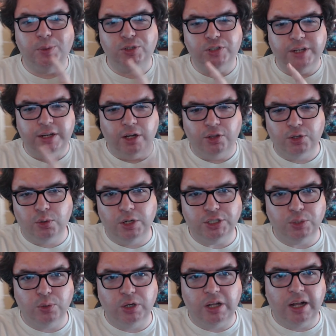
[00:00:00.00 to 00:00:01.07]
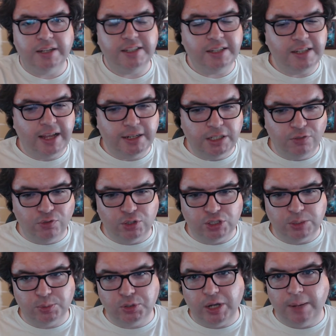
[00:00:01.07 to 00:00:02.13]
you're getting all the Crunchyroll content. And if you're
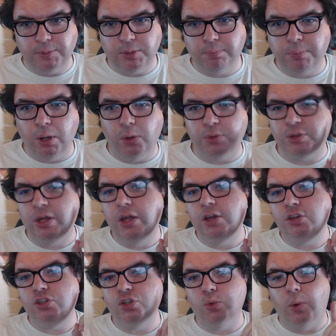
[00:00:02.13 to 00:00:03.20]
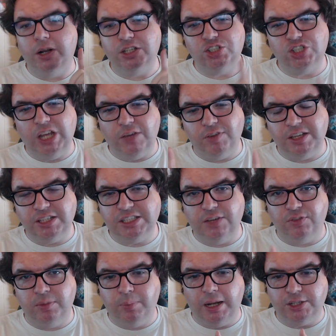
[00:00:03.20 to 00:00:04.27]
subscribed to both, you are saving
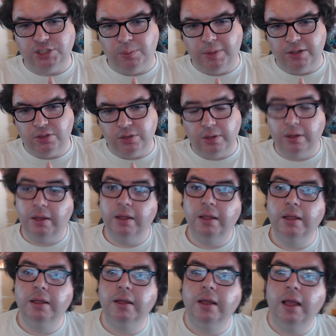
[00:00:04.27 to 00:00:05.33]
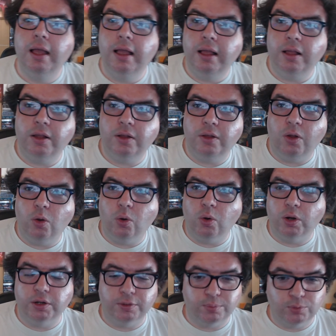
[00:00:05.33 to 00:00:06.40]
seven bucks a month,
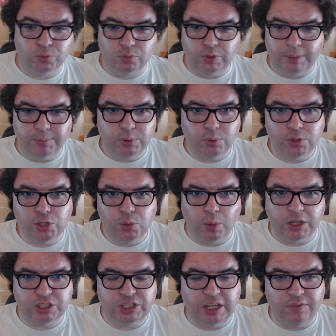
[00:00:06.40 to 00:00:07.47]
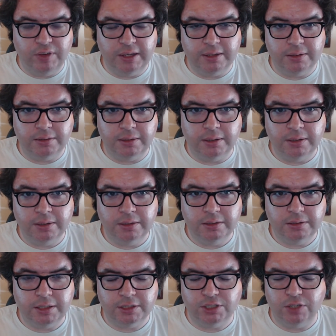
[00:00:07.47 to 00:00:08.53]
or you are saving
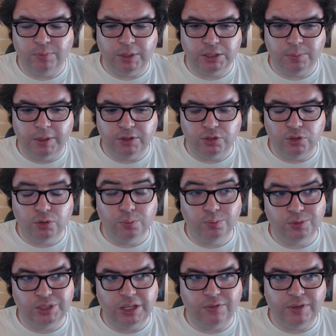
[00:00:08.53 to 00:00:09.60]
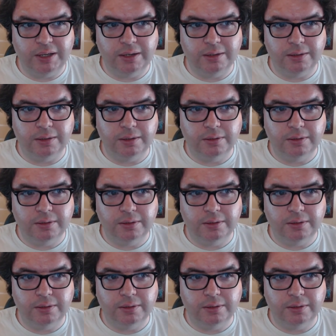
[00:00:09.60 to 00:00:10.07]
not seven bucks a month. You're saving